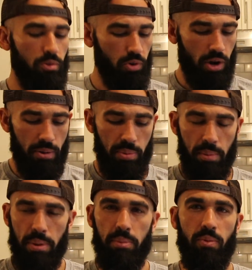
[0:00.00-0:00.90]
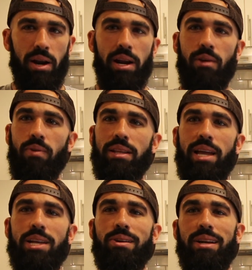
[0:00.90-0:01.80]
Grab a pen and paper, write it down. Write
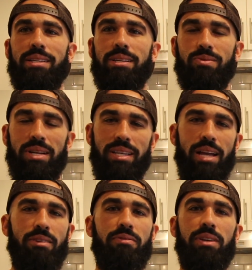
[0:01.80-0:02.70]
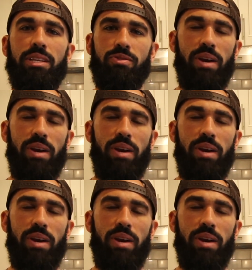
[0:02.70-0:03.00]
down your ideas, write down your feelings,